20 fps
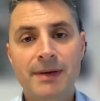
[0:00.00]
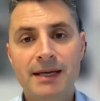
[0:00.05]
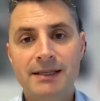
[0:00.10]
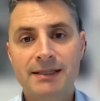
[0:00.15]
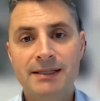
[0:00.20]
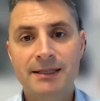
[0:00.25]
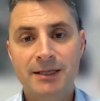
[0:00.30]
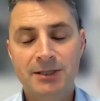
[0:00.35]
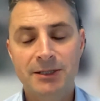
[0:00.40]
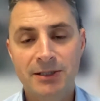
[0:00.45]

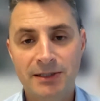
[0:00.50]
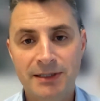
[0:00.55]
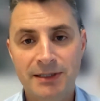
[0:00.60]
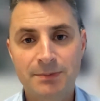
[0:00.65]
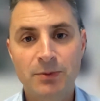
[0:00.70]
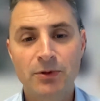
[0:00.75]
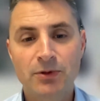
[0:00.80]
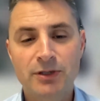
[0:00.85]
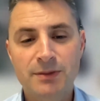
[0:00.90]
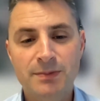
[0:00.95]
international
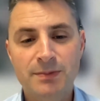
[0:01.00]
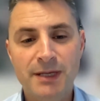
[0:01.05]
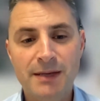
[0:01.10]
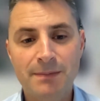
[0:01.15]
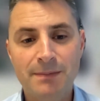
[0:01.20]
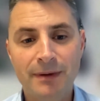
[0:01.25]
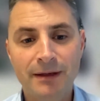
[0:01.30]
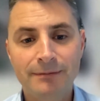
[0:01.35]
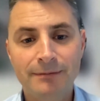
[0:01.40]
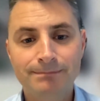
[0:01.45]
sports
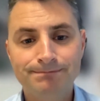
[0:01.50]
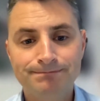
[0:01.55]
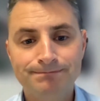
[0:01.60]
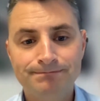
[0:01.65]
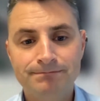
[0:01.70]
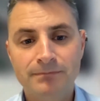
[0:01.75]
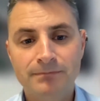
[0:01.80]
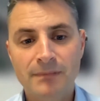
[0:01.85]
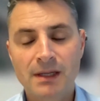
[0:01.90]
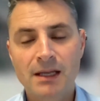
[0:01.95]
people?
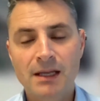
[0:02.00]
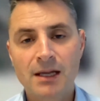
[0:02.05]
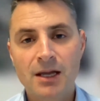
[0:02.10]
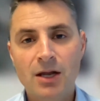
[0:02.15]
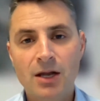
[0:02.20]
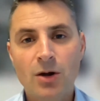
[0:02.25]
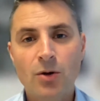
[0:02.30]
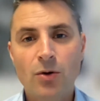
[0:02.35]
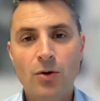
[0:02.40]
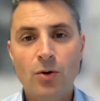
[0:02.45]

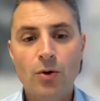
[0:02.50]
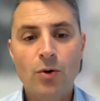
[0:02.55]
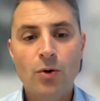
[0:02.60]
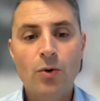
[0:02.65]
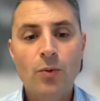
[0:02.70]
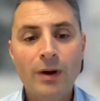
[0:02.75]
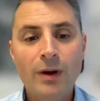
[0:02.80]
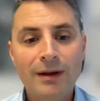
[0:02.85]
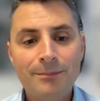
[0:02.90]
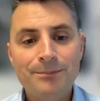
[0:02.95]

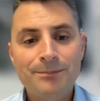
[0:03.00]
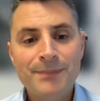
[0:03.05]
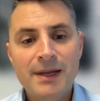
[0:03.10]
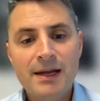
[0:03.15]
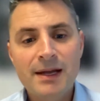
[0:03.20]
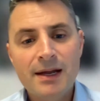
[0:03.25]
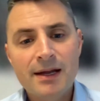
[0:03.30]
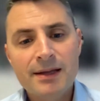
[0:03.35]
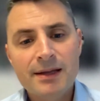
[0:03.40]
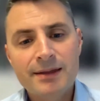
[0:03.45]
Well,
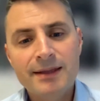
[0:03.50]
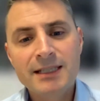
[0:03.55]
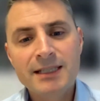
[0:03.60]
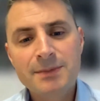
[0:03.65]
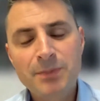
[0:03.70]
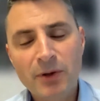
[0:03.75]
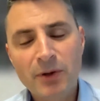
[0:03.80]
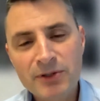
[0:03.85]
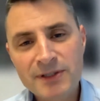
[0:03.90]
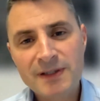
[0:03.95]
the
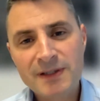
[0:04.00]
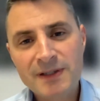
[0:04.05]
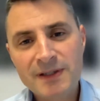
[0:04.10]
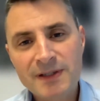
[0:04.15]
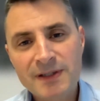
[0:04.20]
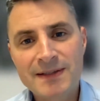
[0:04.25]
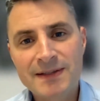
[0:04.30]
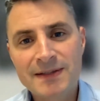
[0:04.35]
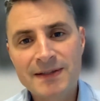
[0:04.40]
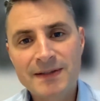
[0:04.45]
sponsor
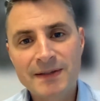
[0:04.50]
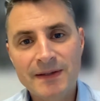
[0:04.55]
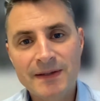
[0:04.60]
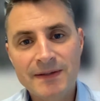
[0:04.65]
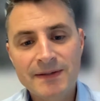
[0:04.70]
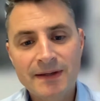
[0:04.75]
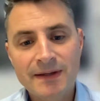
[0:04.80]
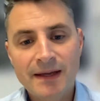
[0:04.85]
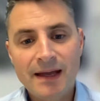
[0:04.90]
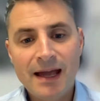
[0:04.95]

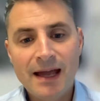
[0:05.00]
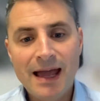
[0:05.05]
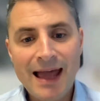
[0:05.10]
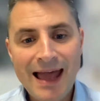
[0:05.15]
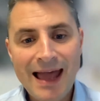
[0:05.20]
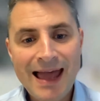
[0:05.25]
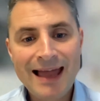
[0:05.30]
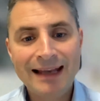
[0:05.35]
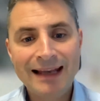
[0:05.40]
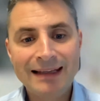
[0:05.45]
licences
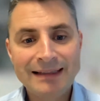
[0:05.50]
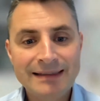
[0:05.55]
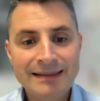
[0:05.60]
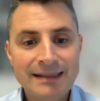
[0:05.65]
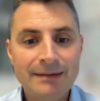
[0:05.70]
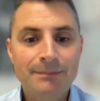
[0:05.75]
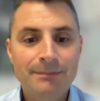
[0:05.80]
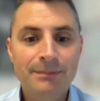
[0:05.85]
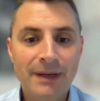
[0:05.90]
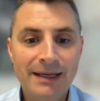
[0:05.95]

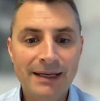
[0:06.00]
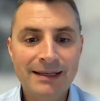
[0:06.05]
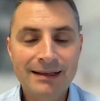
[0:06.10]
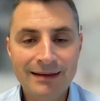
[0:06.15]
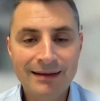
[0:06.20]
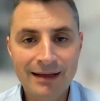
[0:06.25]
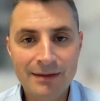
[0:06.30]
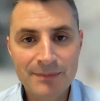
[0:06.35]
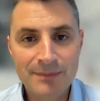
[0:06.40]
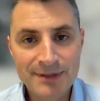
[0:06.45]
held
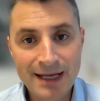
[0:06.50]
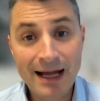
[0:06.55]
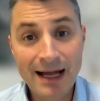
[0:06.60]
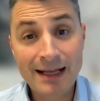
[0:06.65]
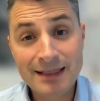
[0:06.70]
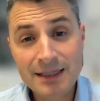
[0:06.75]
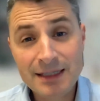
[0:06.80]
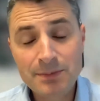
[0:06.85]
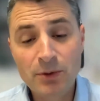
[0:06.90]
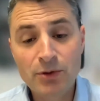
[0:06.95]
by clubs
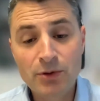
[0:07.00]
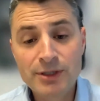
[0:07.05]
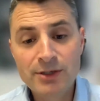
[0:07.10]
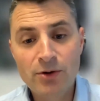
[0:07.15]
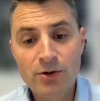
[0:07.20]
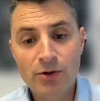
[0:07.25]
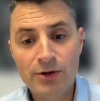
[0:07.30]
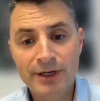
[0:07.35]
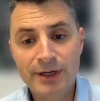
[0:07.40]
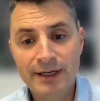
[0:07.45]
and
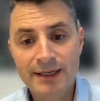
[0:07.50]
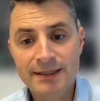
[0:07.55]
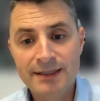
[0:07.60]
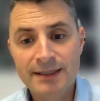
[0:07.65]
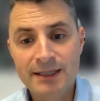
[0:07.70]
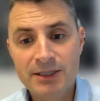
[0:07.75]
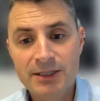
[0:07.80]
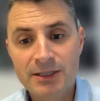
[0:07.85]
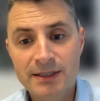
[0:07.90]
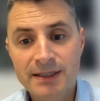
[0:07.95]
sporting
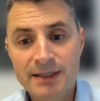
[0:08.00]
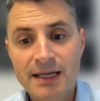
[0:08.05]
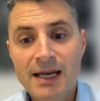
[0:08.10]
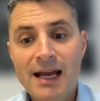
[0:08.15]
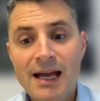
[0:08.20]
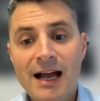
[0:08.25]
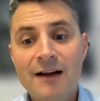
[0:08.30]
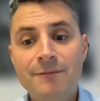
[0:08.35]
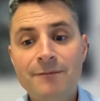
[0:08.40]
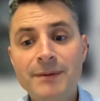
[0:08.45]
organisations
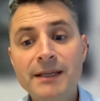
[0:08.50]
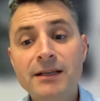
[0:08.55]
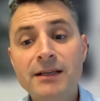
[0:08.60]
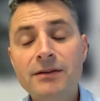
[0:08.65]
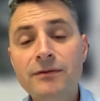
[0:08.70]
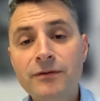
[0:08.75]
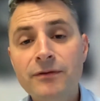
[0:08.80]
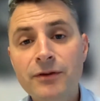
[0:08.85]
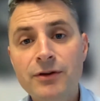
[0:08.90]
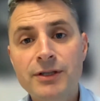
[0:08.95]
have been
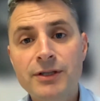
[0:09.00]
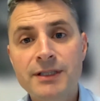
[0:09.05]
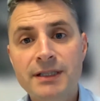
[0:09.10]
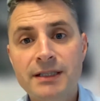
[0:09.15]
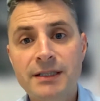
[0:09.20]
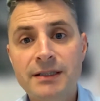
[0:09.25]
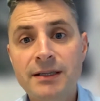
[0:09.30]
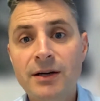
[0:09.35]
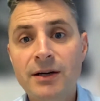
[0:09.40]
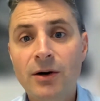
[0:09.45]

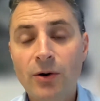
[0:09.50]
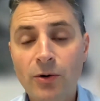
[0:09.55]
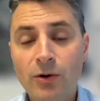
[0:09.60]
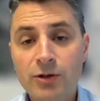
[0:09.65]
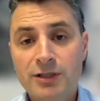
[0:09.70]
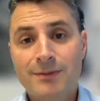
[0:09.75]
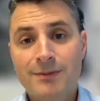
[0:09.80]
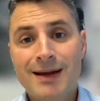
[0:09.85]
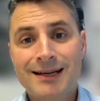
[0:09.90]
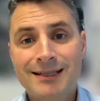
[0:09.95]
converted
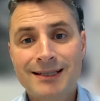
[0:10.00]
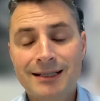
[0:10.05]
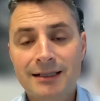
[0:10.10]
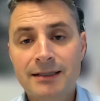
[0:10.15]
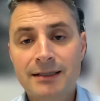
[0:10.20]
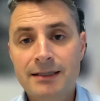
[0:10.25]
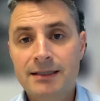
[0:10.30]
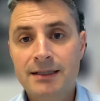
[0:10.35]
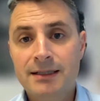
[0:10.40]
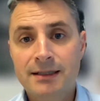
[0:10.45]

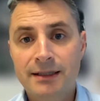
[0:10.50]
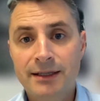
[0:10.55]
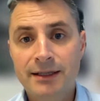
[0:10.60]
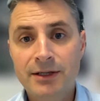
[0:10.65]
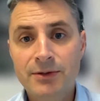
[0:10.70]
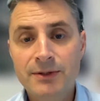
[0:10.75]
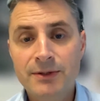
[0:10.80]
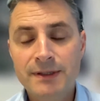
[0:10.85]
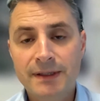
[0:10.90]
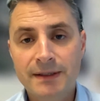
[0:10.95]
automatically to the
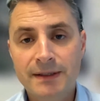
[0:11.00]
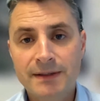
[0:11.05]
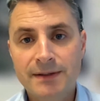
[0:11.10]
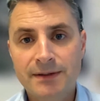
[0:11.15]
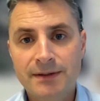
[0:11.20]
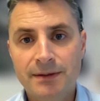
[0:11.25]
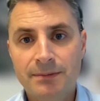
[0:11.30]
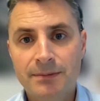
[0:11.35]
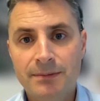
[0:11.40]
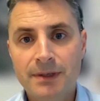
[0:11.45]
new
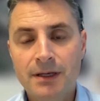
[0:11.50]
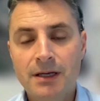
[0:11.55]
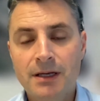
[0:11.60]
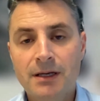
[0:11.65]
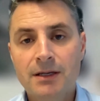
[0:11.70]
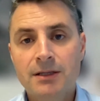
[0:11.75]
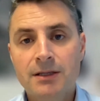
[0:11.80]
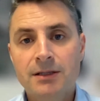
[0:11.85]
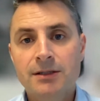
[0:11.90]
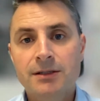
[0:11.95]
system.
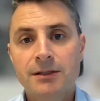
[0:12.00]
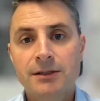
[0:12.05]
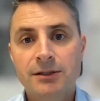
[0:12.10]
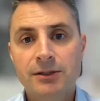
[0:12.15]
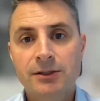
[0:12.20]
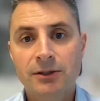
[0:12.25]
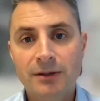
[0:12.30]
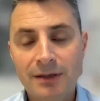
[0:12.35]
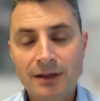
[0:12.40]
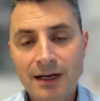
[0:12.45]

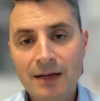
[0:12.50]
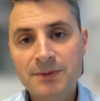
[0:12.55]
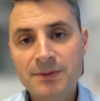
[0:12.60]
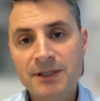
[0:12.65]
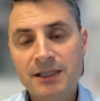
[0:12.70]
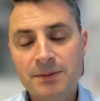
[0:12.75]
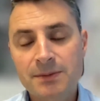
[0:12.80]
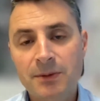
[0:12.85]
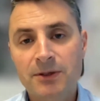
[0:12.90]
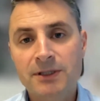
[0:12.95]
So
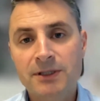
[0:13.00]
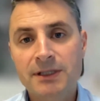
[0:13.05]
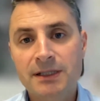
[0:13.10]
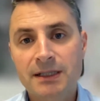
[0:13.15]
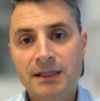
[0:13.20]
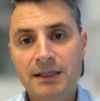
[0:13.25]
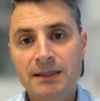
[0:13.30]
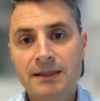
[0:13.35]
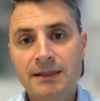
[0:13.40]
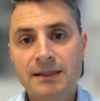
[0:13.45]
clubs and
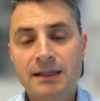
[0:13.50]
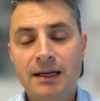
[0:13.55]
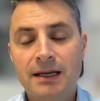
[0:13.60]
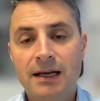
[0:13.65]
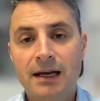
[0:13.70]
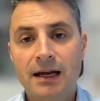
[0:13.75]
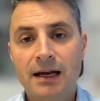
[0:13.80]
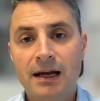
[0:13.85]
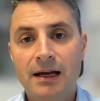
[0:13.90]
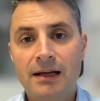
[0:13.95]
sponsors
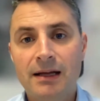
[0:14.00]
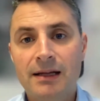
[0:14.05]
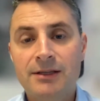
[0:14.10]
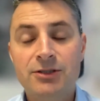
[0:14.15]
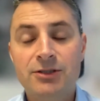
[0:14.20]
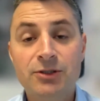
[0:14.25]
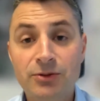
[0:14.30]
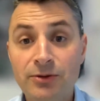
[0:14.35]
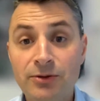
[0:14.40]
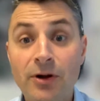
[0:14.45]

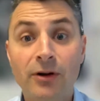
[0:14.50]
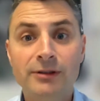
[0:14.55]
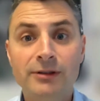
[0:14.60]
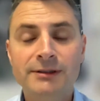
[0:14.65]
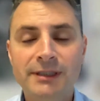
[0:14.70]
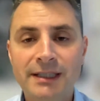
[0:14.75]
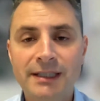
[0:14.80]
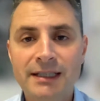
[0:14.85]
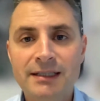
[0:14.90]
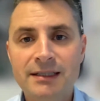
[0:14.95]
do
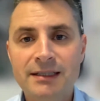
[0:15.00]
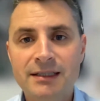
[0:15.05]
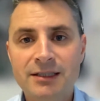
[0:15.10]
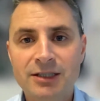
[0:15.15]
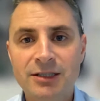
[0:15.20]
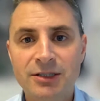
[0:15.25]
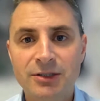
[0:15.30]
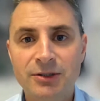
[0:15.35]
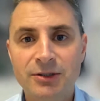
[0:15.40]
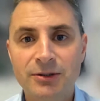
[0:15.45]
not need
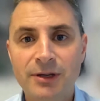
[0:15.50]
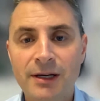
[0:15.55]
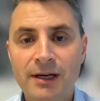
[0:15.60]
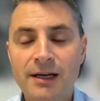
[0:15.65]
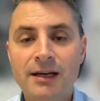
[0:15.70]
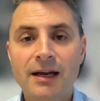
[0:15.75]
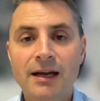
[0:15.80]
to